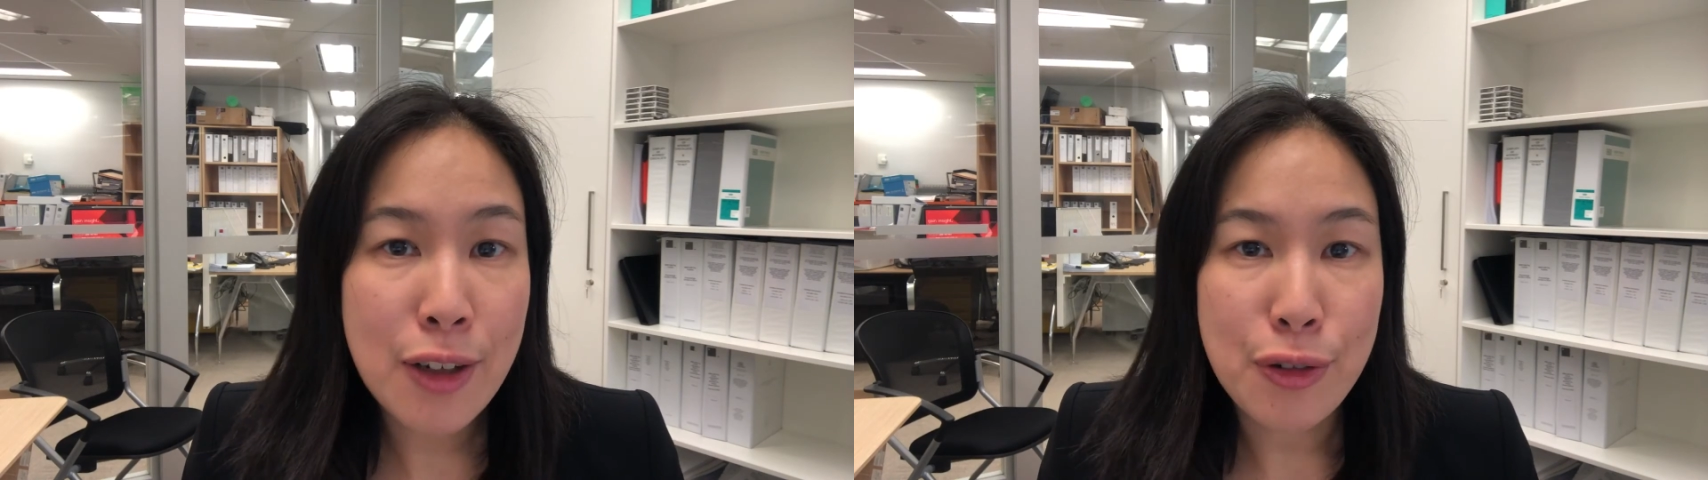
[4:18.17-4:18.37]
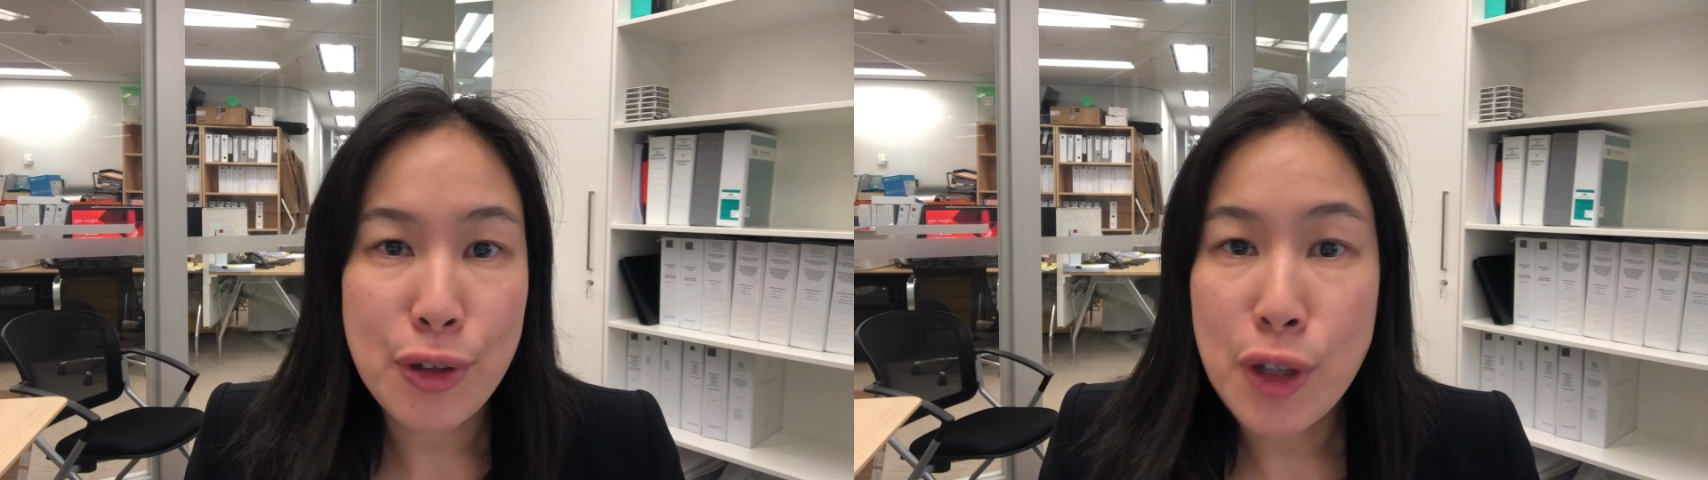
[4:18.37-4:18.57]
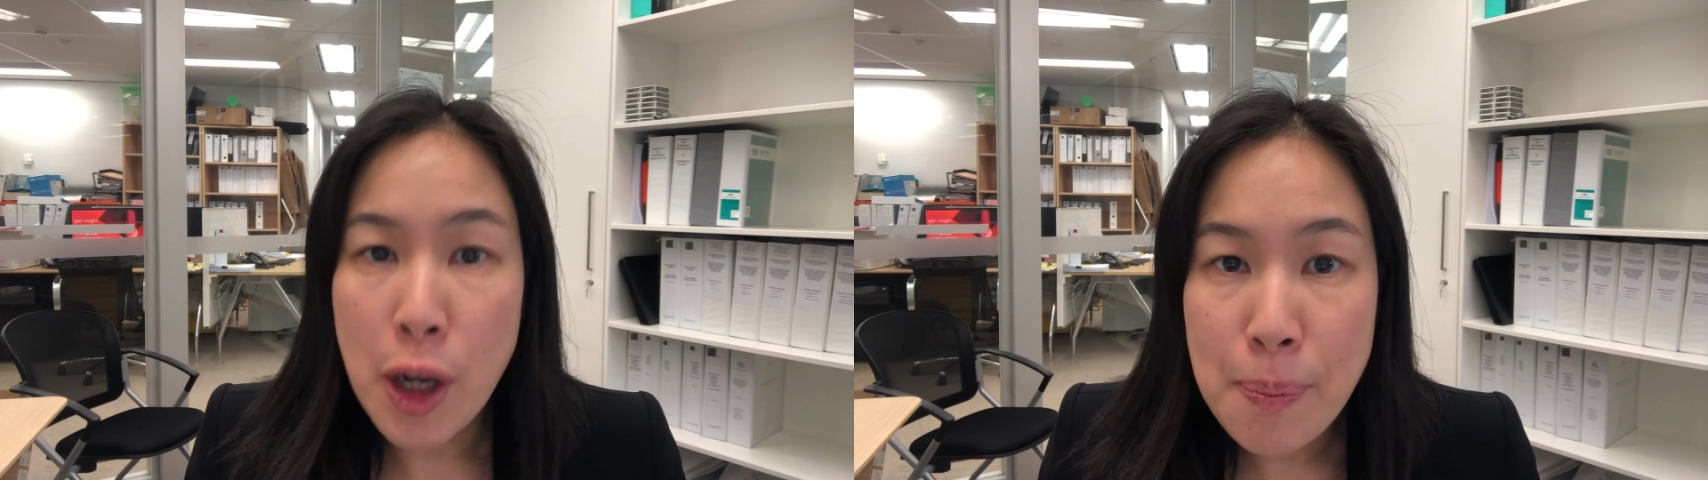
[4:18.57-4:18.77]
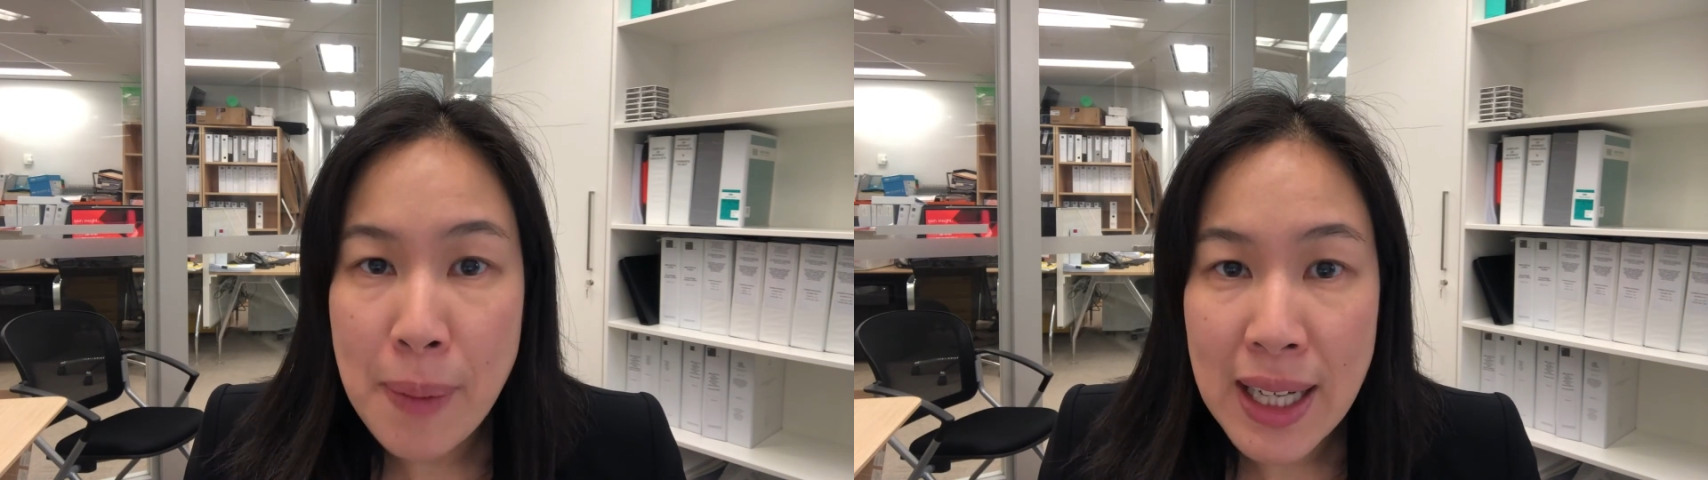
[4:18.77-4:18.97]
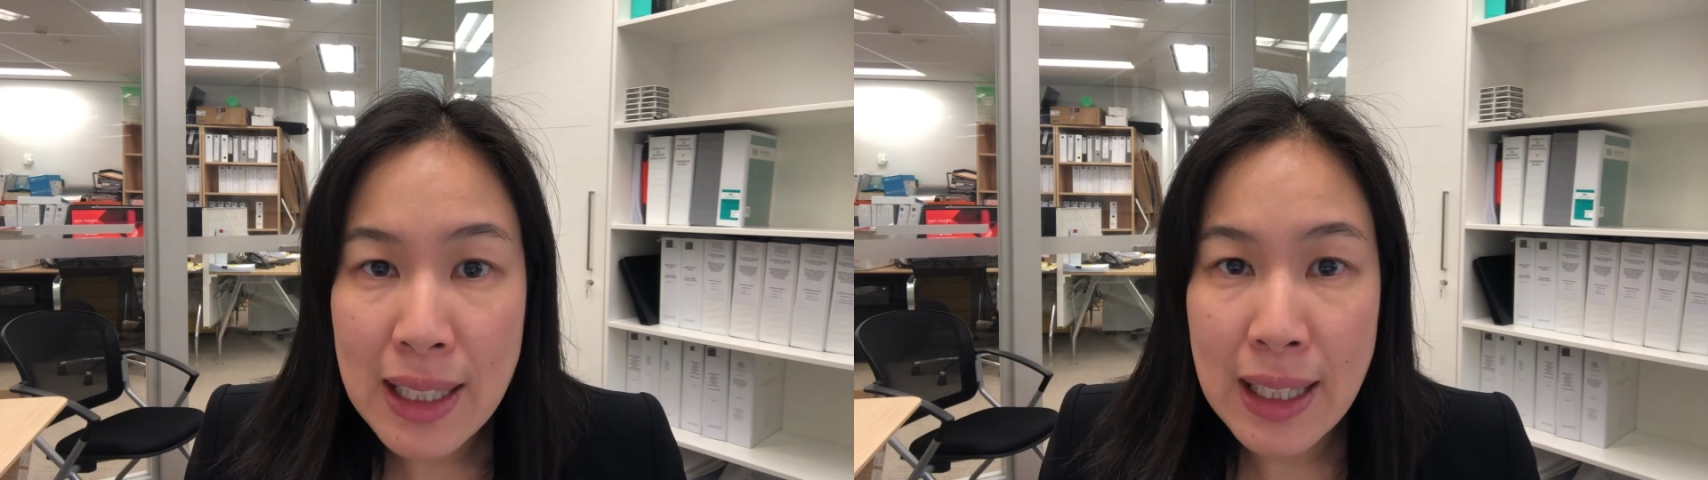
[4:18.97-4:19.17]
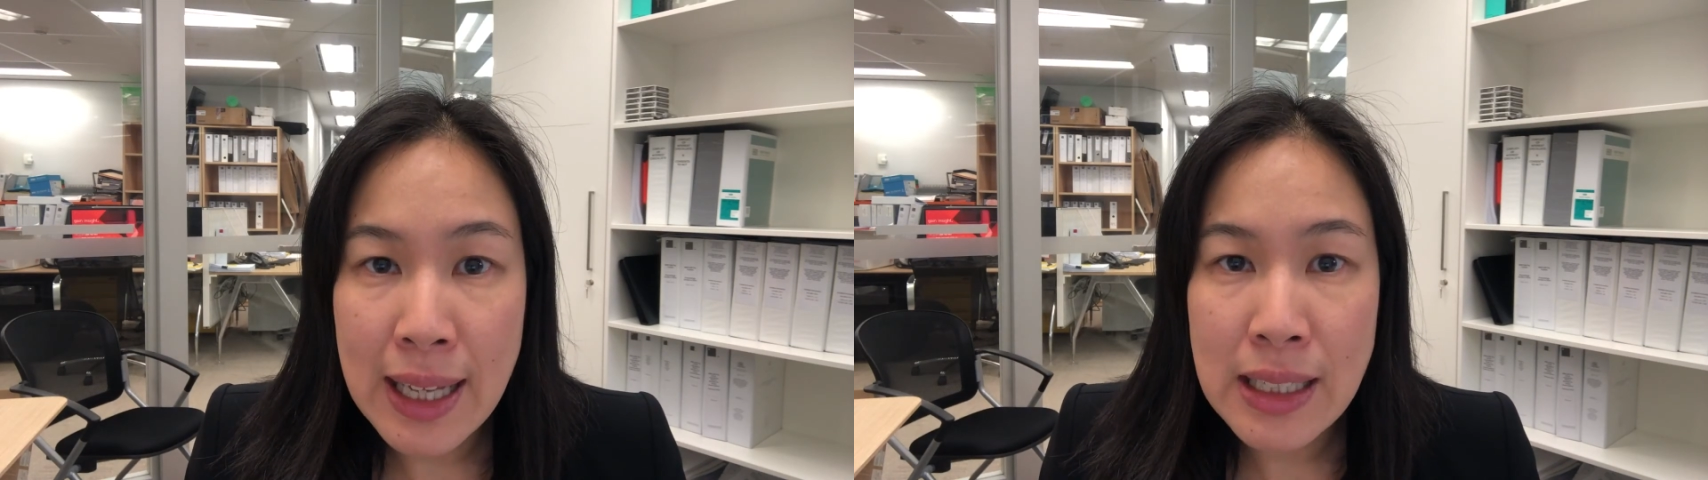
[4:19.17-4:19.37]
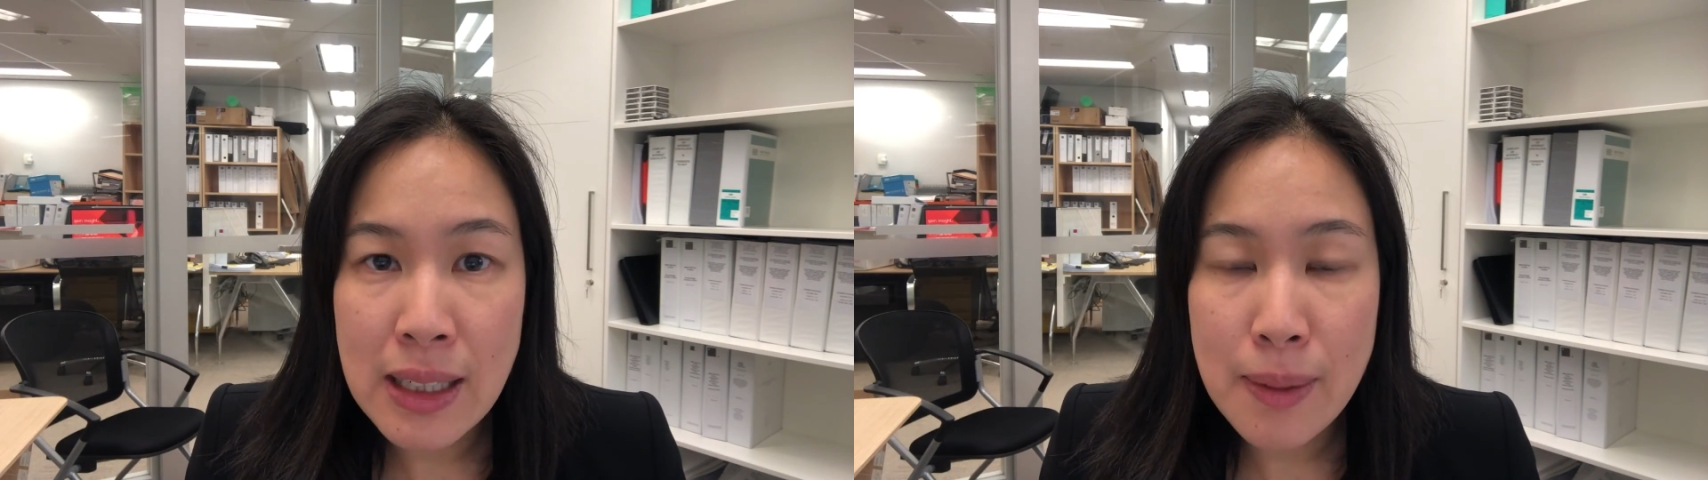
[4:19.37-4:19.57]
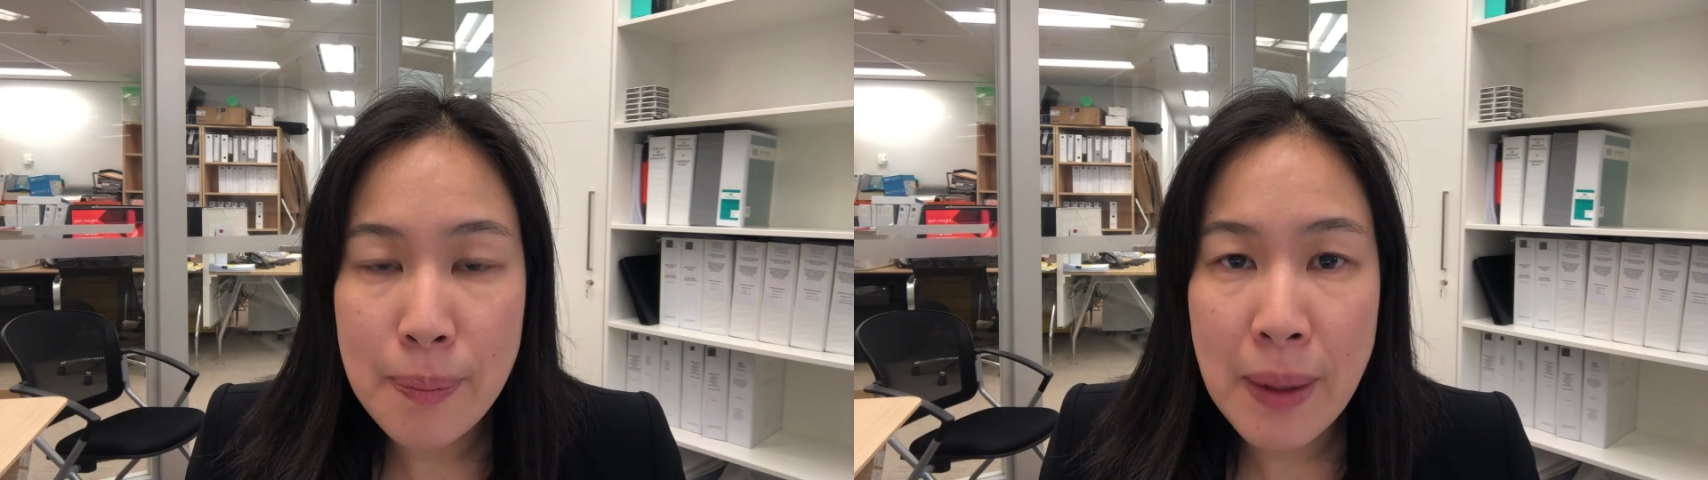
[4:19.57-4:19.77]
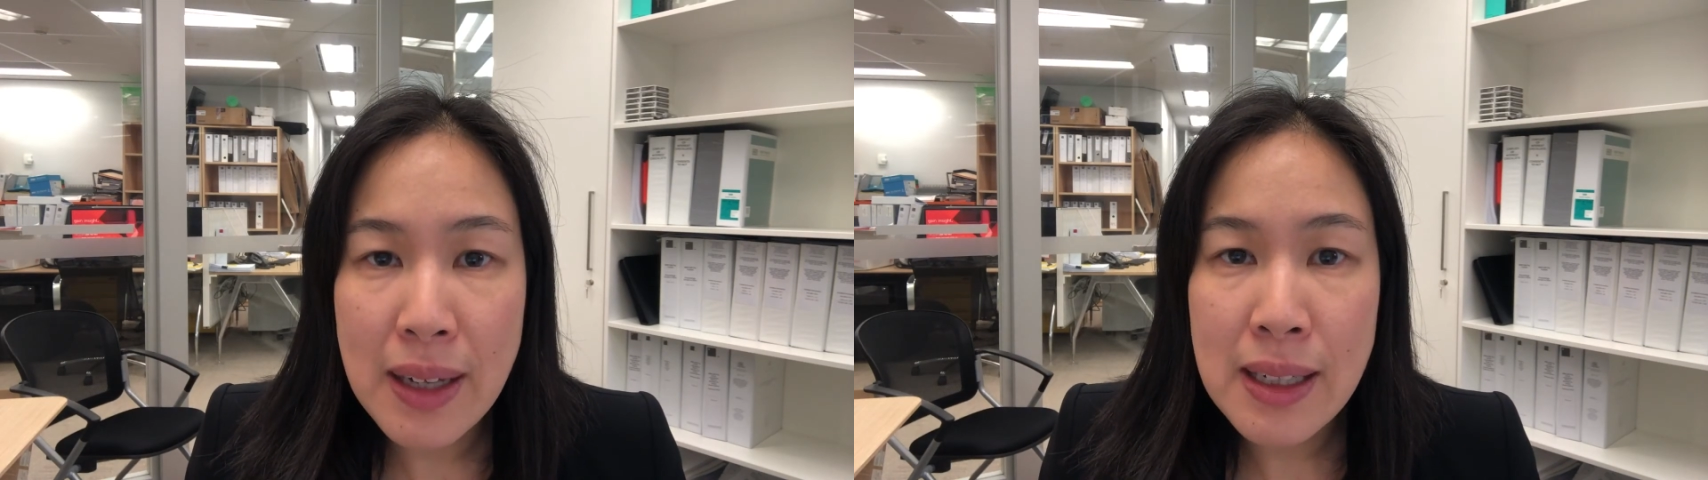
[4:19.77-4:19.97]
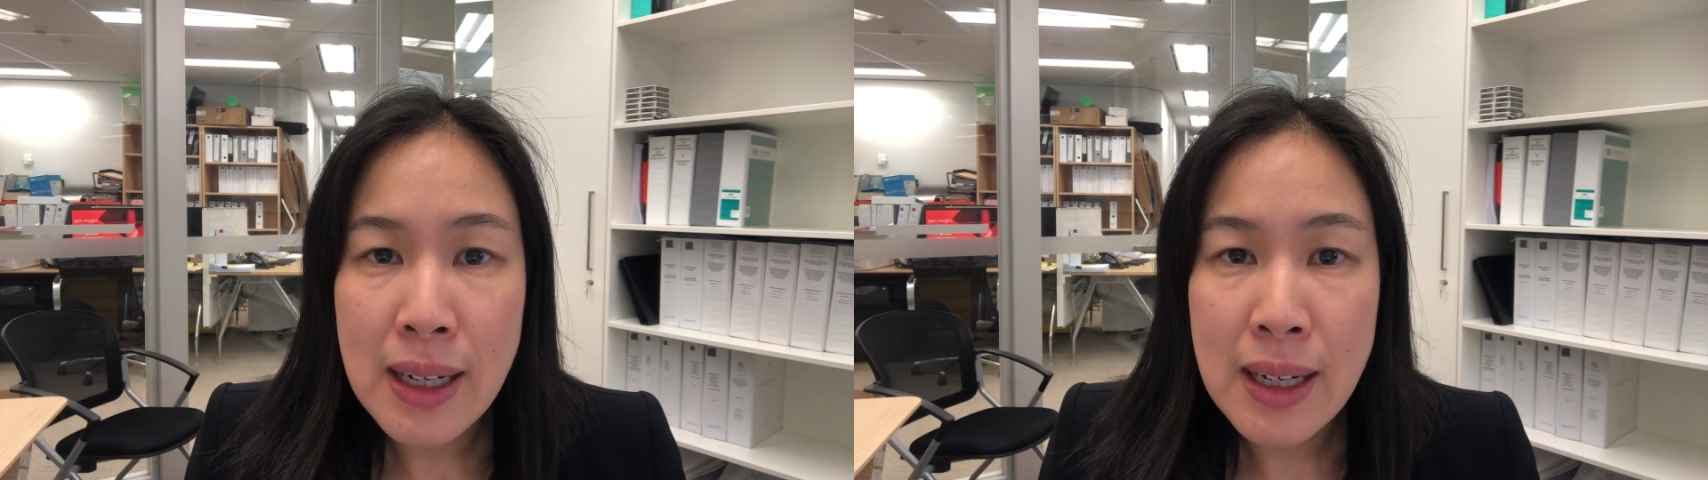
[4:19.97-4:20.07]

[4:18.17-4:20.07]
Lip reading: or a non-bank lender, but